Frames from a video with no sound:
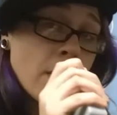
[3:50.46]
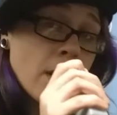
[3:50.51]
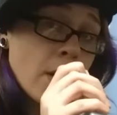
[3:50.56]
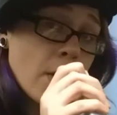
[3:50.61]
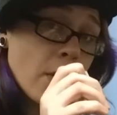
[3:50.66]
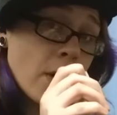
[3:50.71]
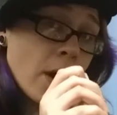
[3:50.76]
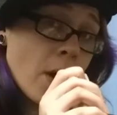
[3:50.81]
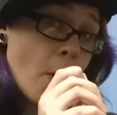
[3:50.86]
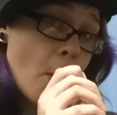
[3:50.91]

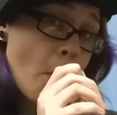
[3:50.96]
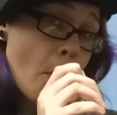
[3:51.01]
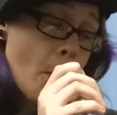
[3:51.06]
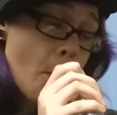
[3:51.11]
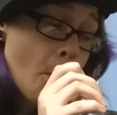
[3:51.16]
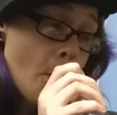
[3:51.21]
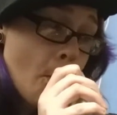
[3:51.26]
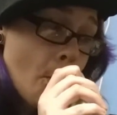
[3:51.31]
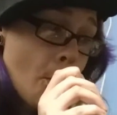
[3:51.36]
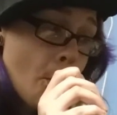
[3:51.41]

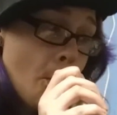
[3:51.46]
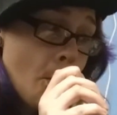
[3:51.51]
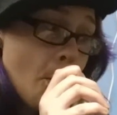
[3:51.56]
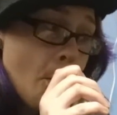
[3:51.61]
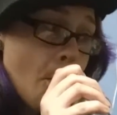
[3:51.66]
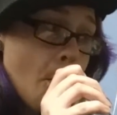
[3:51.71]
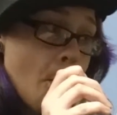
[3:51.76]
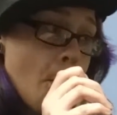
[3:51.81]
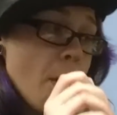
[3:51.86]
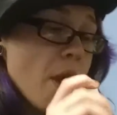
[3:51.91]

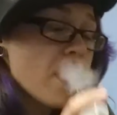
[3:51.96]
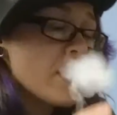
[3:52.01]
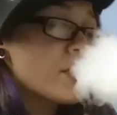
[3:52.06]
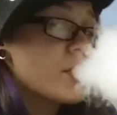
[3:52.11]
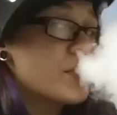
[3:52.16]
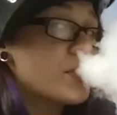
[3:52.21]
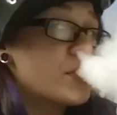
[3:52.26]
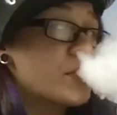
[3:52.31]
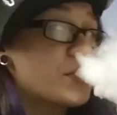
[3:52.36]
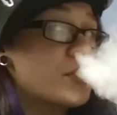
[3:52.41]

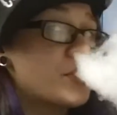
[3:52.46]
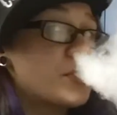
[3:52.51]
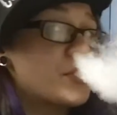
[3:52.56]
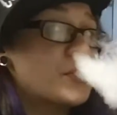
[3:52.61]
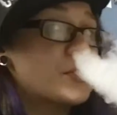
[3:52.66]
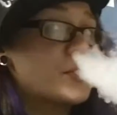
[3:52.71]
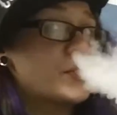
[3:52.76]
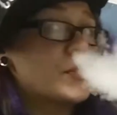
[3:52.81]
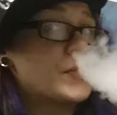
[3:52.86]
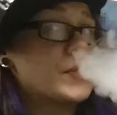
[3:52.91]

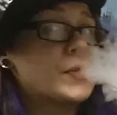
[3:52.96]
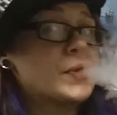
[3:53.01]
(no one is talking)